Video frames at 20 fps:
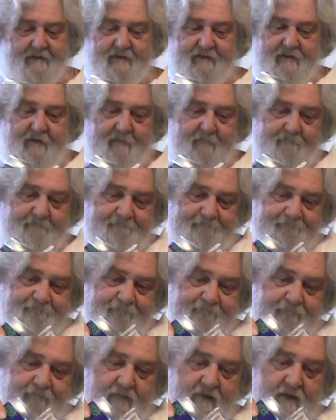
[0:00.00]
So,
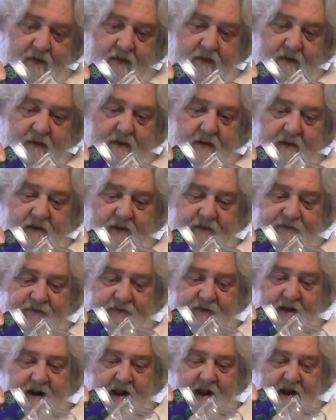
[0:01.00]
into
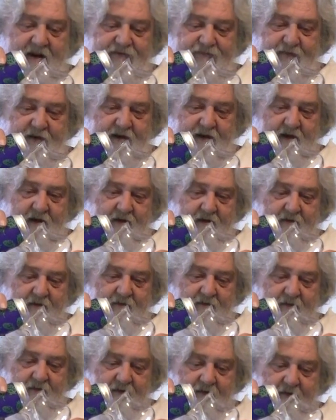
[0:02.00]
the glass we
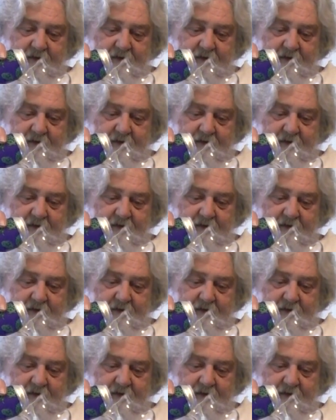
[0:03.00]
go.